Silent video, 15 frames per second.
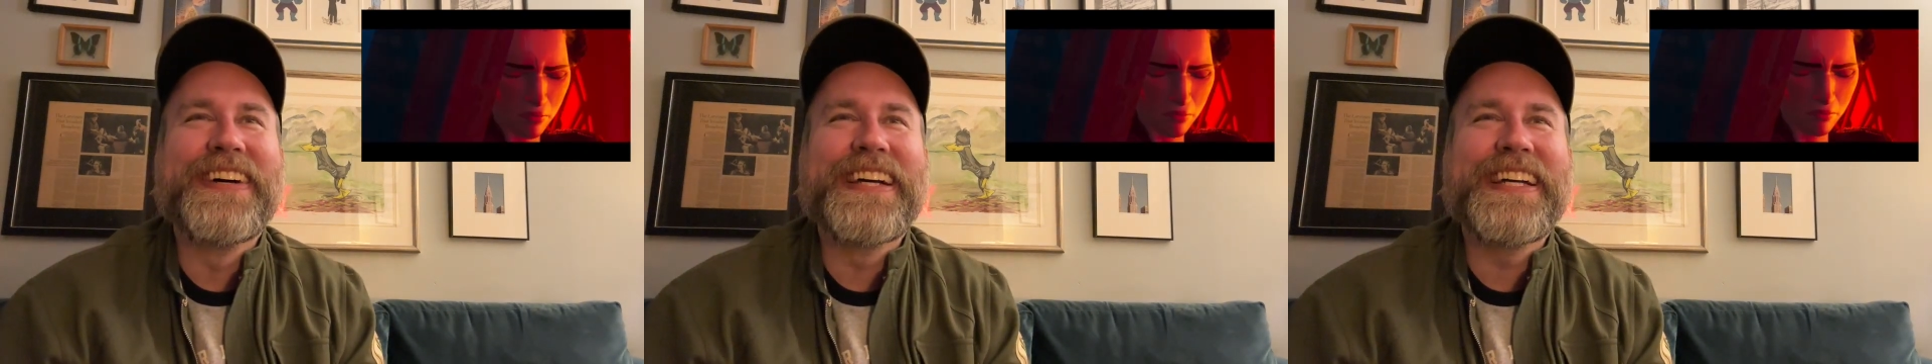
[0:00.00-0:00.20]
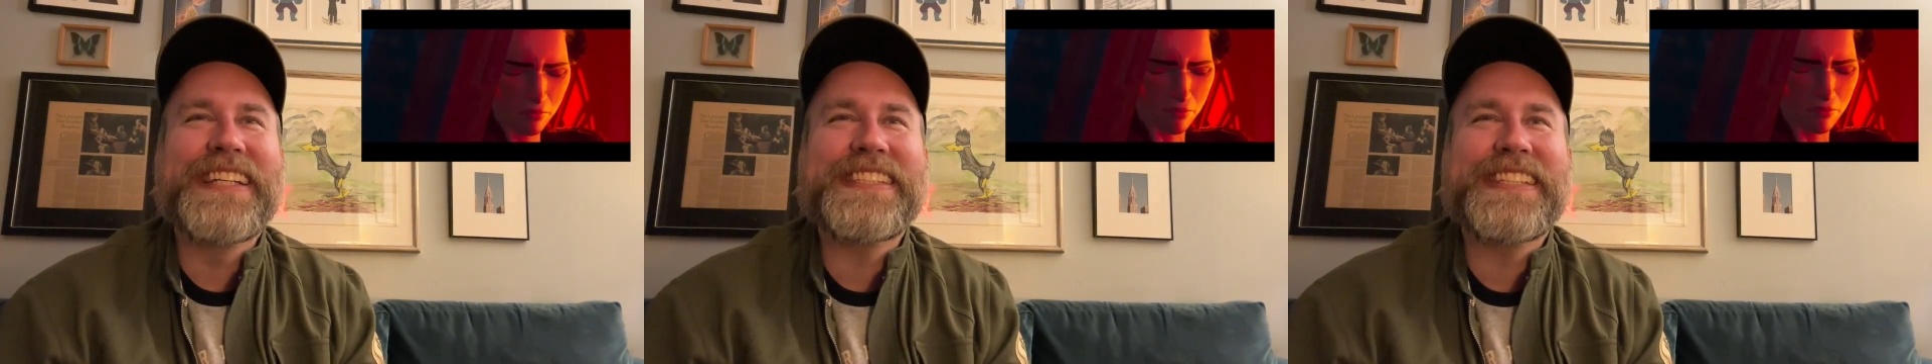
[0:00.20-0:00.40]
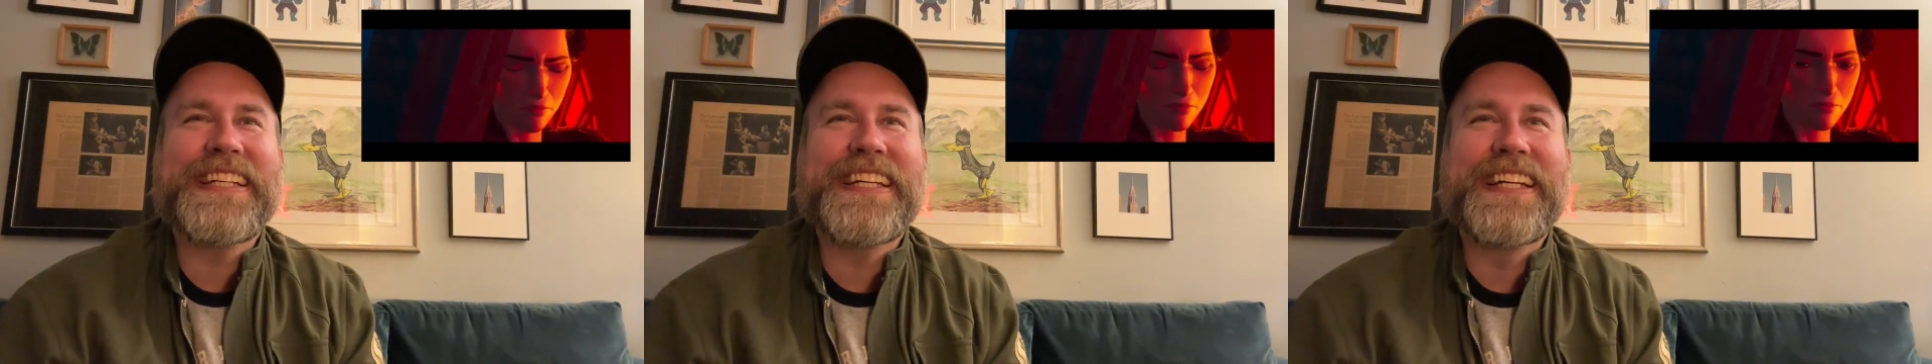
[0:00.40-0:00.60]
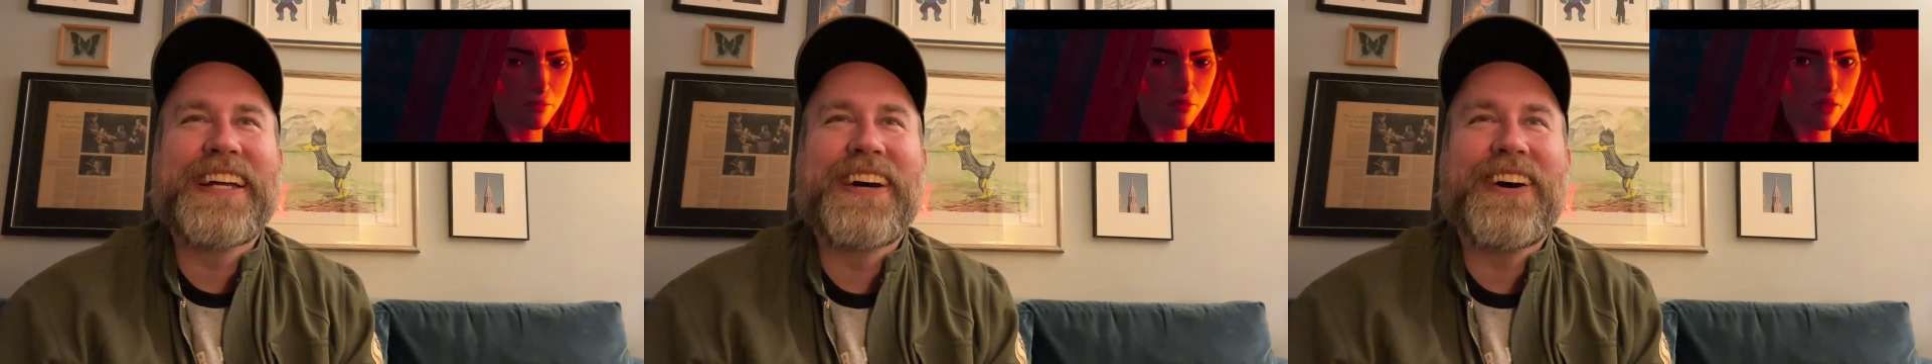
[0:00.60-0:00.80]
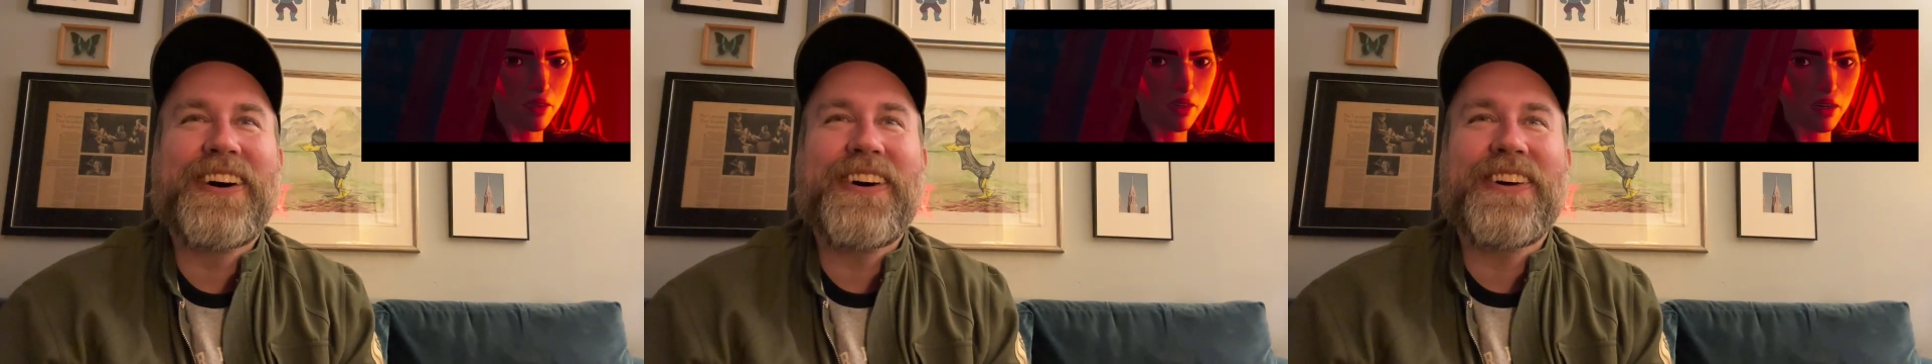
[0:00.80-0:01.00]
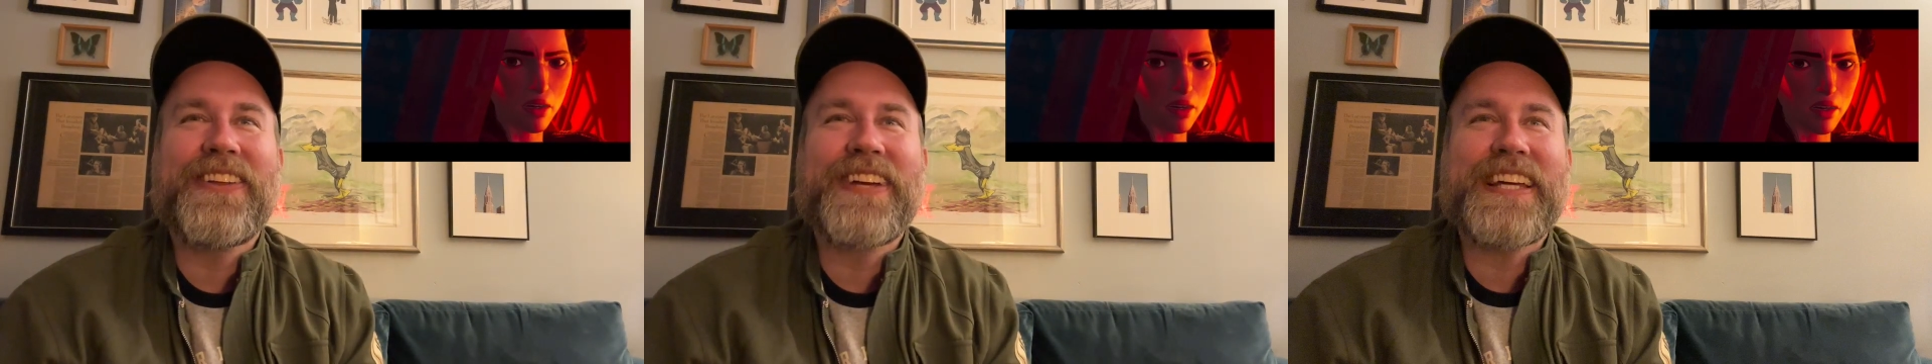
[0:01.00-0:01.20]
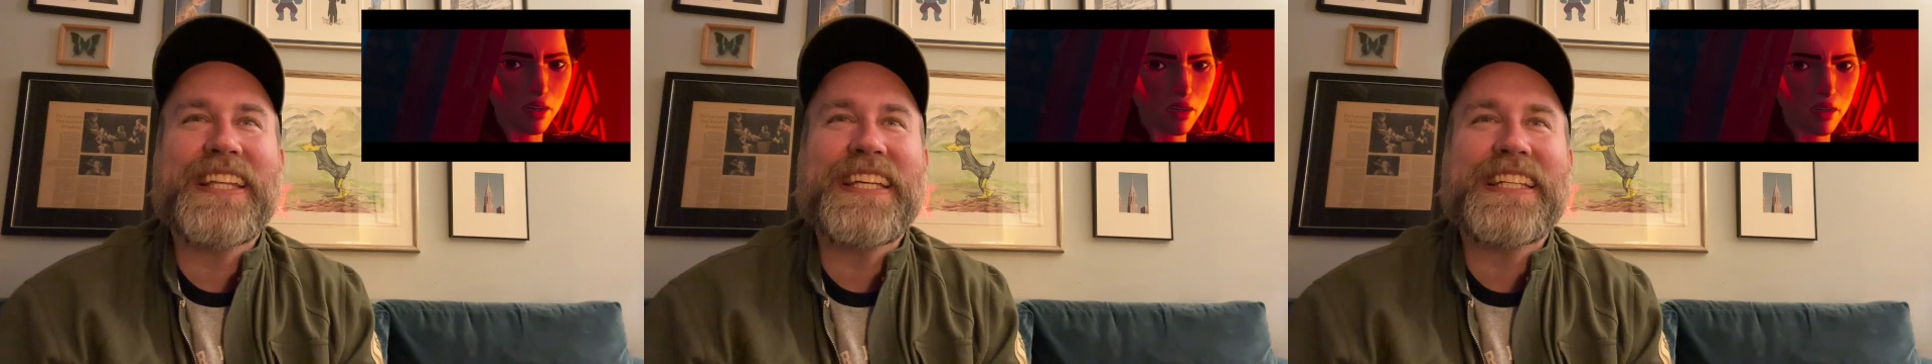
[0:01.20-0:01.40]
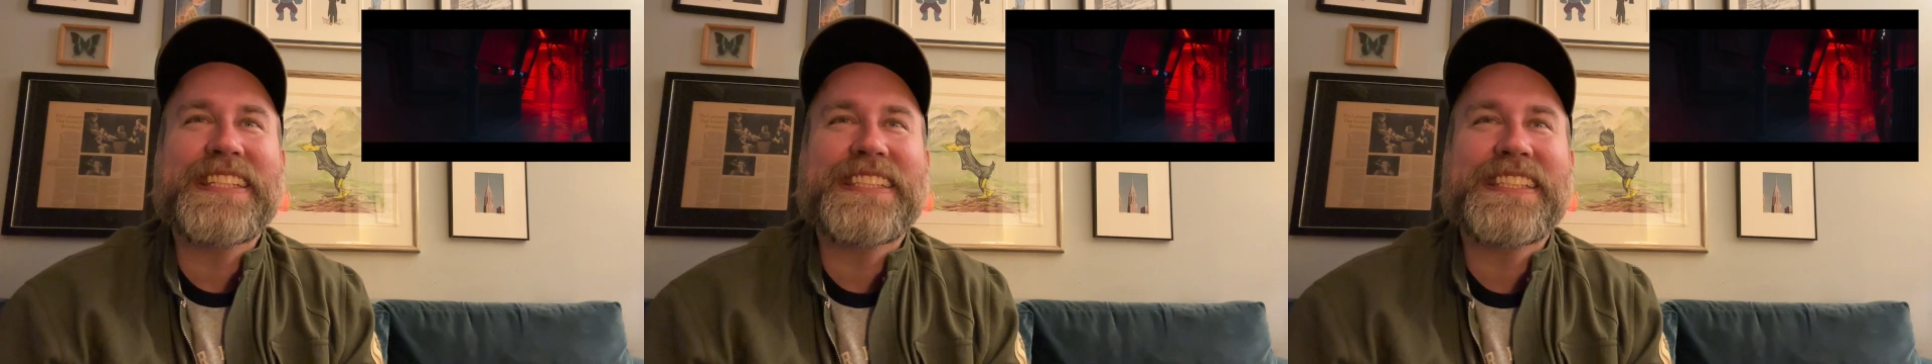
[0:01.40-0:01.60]
is it? Oh, look at
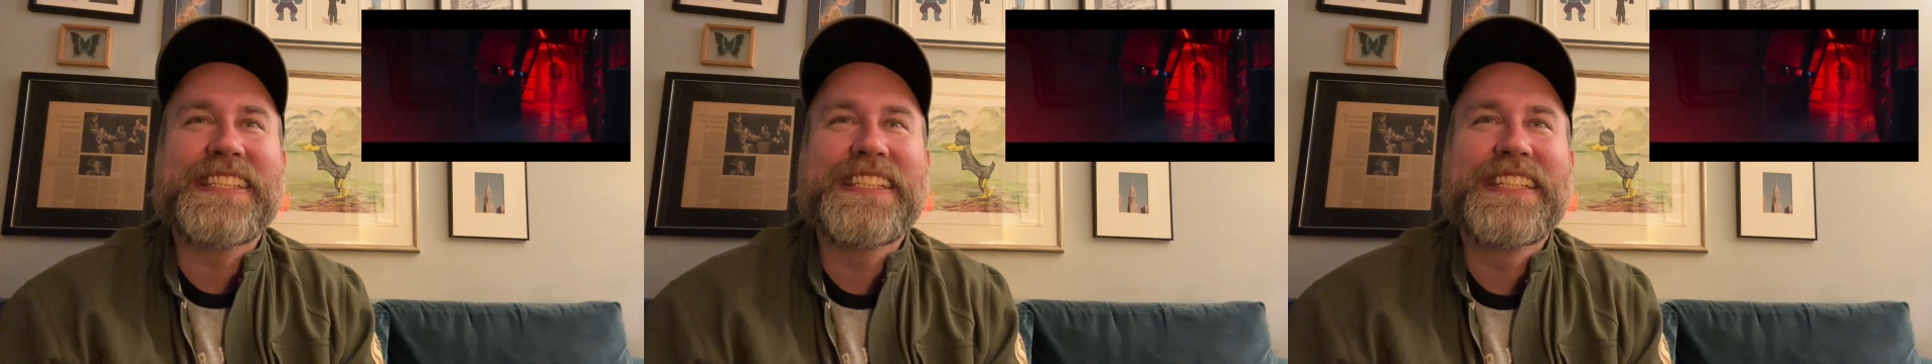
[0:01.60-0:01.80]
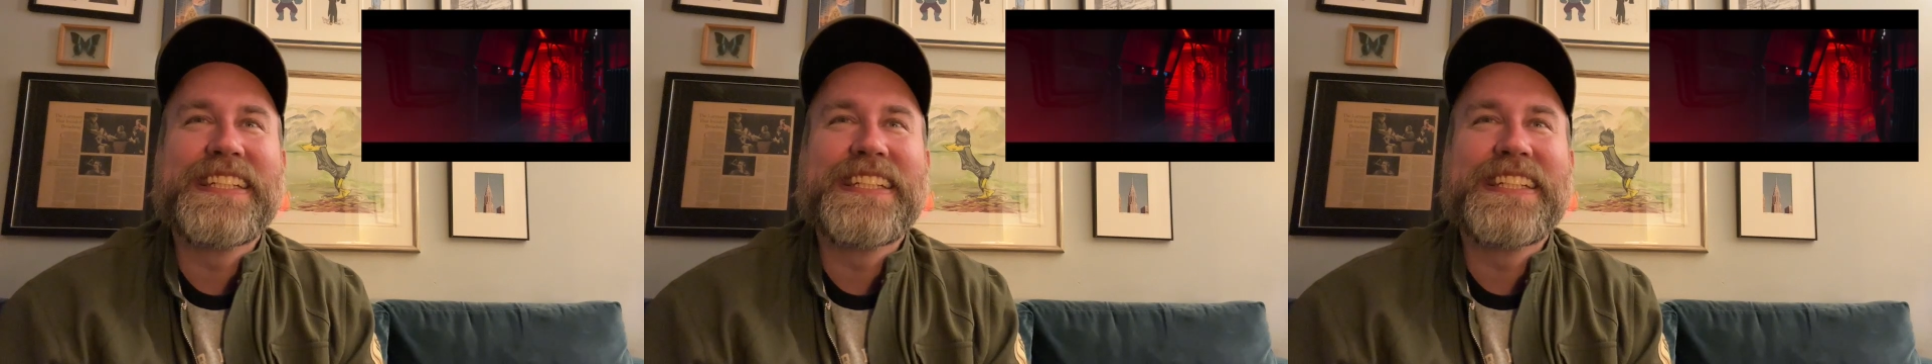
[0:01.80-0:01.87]
this.